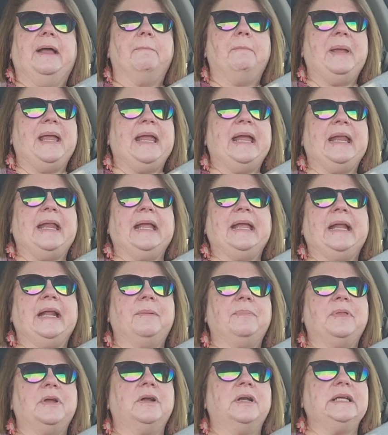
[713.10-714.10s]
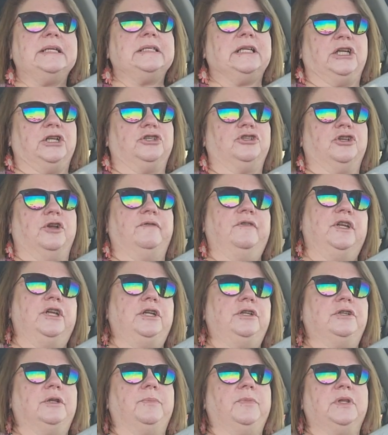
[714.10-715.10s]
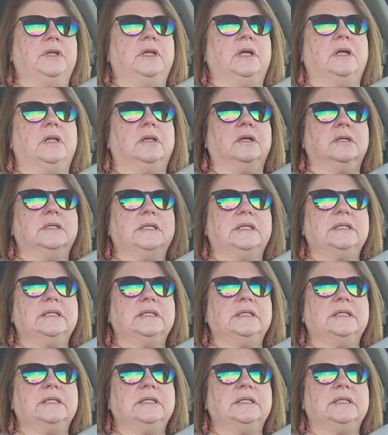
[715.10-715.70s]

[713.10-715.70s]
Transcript: Man, I get up there and he's like 70 something dollars.